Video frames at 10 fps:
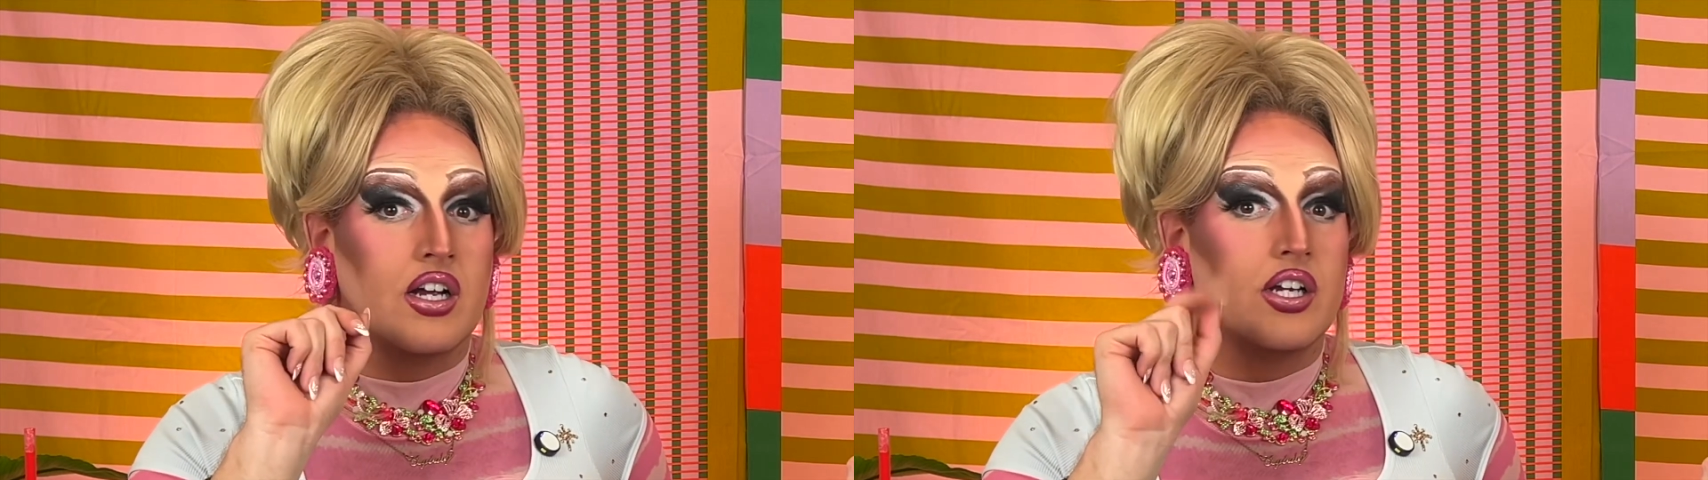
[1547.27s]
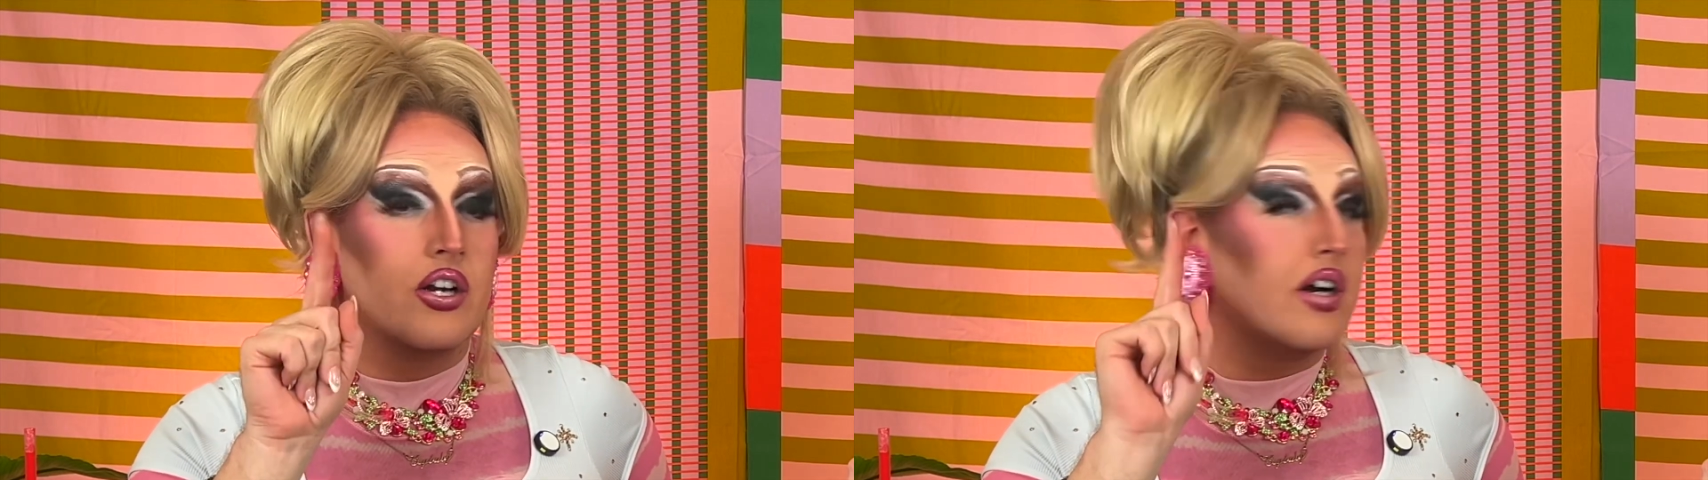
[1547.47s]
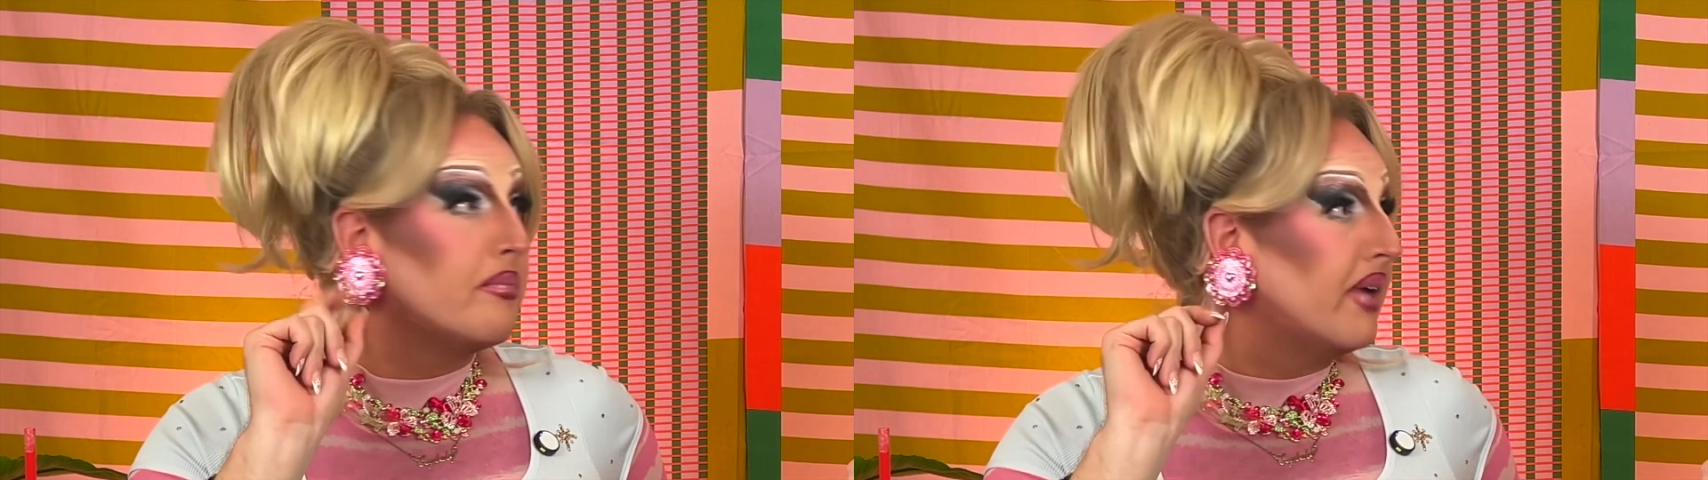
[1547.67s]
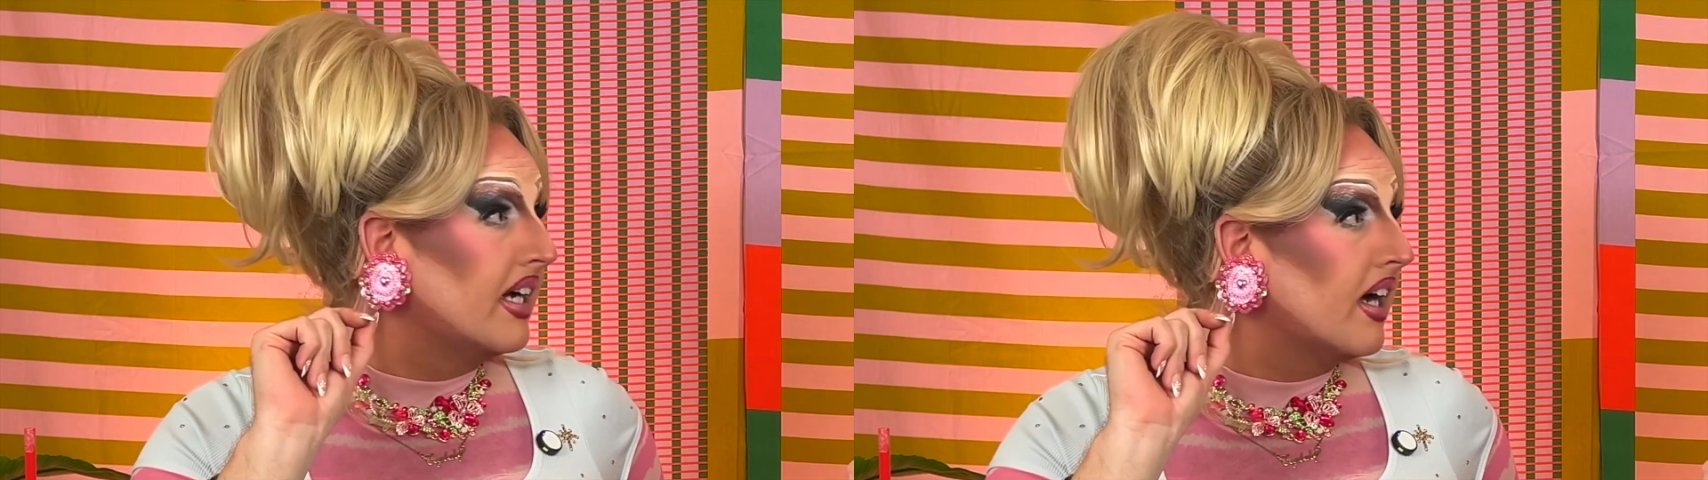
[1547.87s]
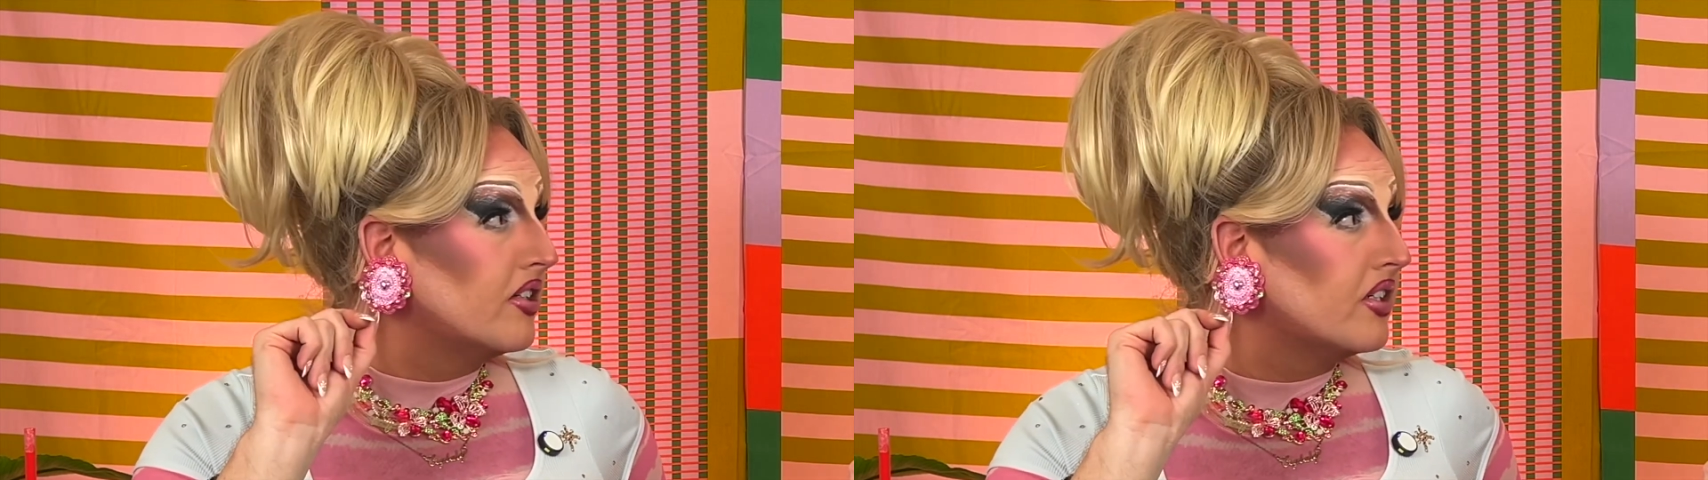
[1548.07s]
you're a big
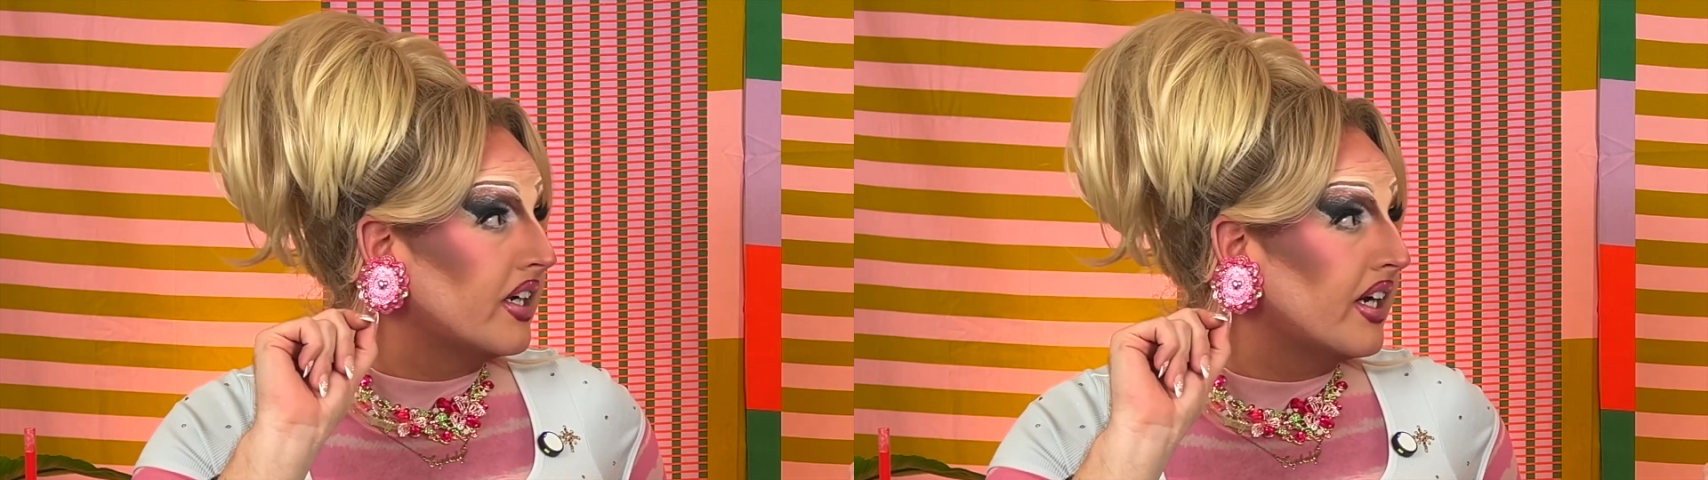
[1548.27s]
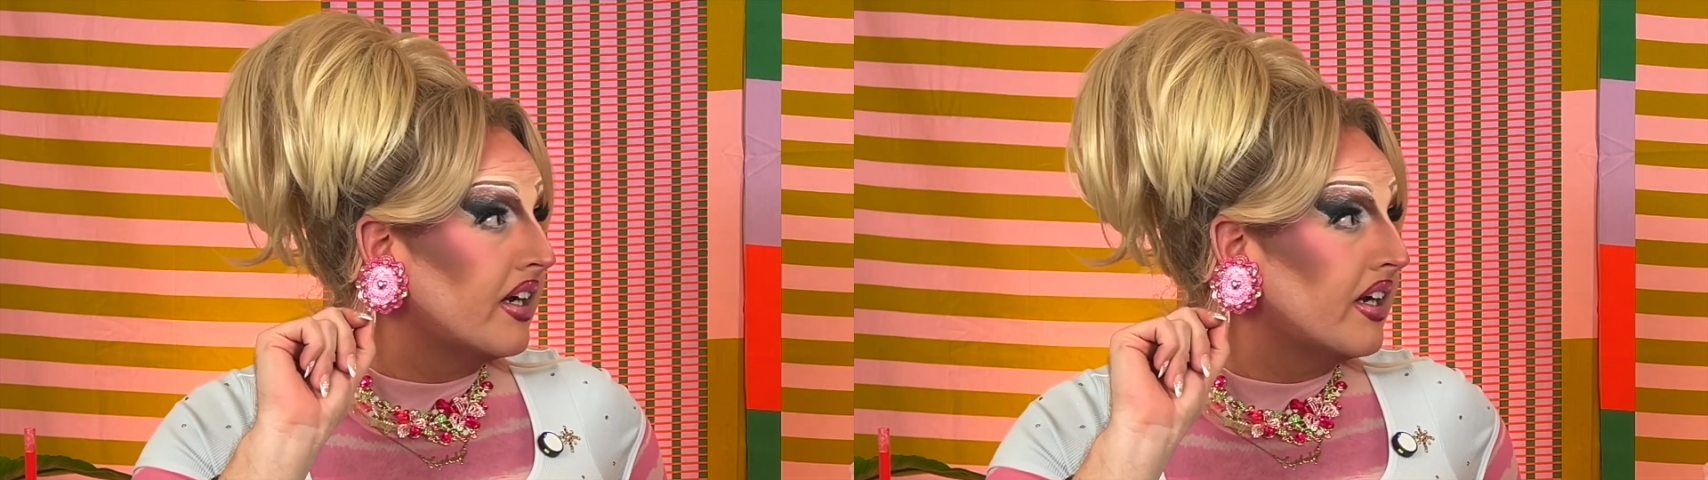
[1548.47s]
country.